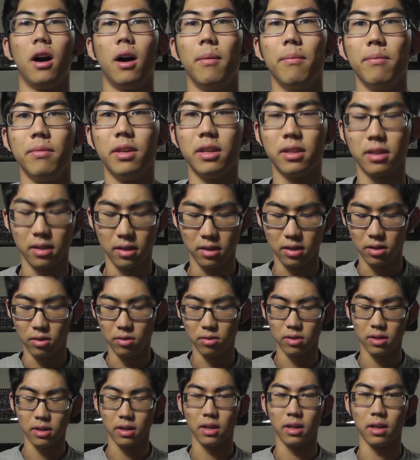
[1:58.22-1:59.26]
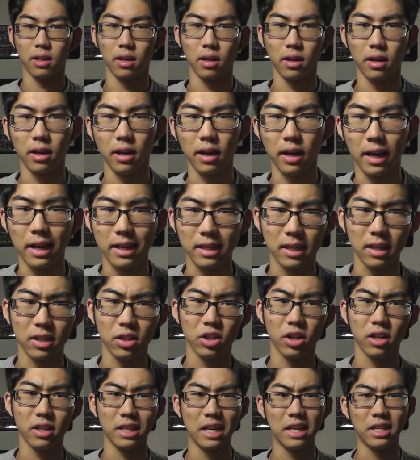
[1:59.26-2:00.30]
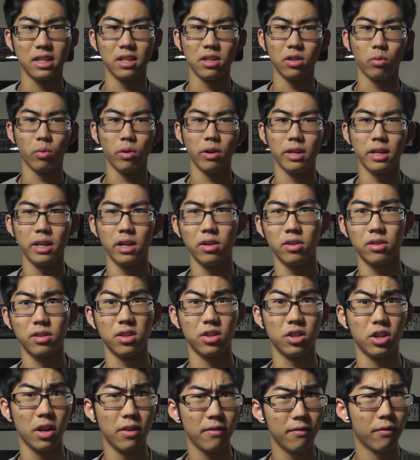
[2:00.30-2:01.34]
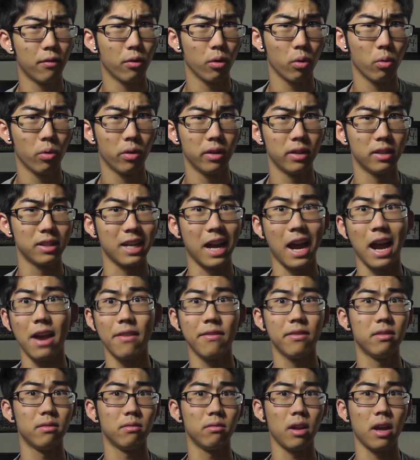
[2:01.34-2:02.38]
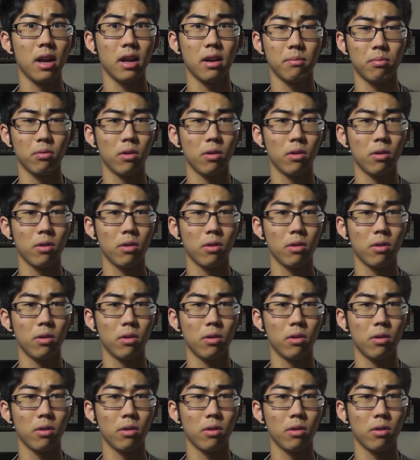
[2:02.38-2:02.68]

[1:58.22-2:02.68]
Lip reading: This is using SHS 18:1 gears, the Gen 4 ones. I haven't had a